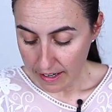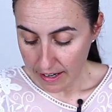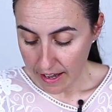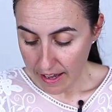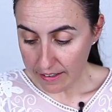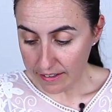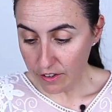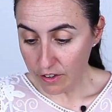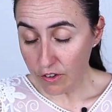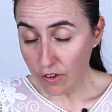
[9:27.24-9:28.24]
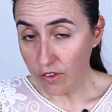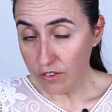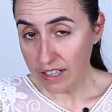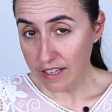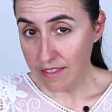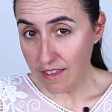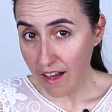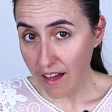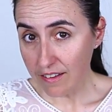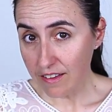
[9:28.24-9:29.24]
And not only
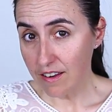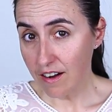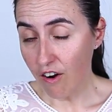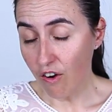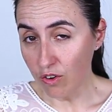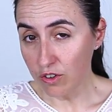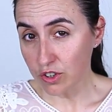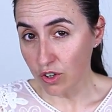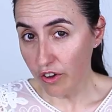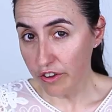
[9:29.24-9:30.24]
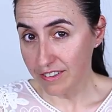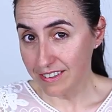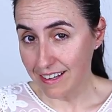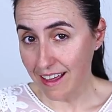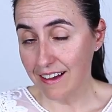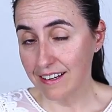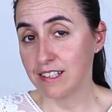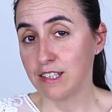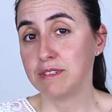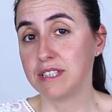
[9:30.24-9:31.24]
that, there are also other
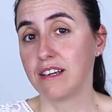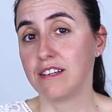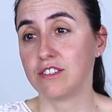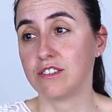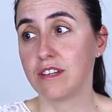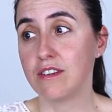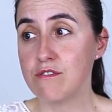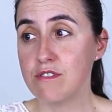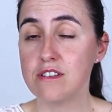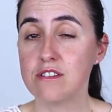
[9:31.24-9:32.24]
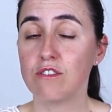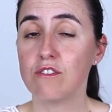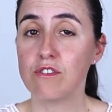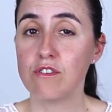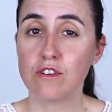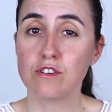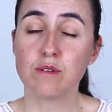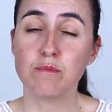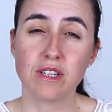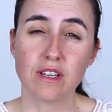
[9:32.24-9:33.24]
DAX limitations. And the reason for those
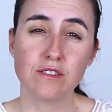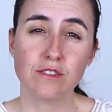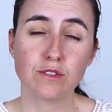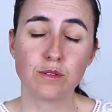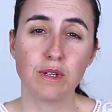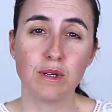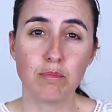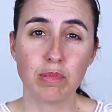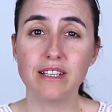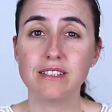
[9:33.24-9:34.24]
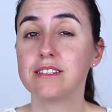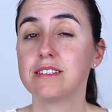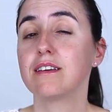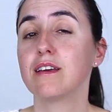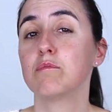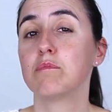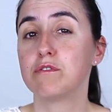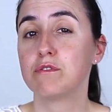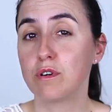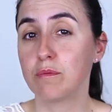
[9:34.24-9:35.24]
limitations to be in place is again
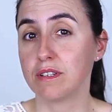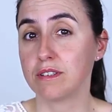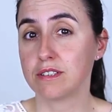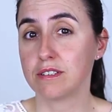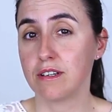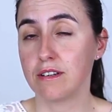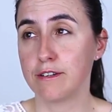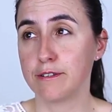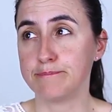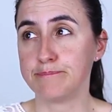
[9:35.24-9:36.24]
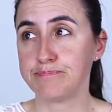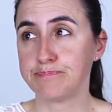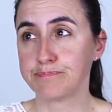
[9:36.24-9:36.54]
performance. Um,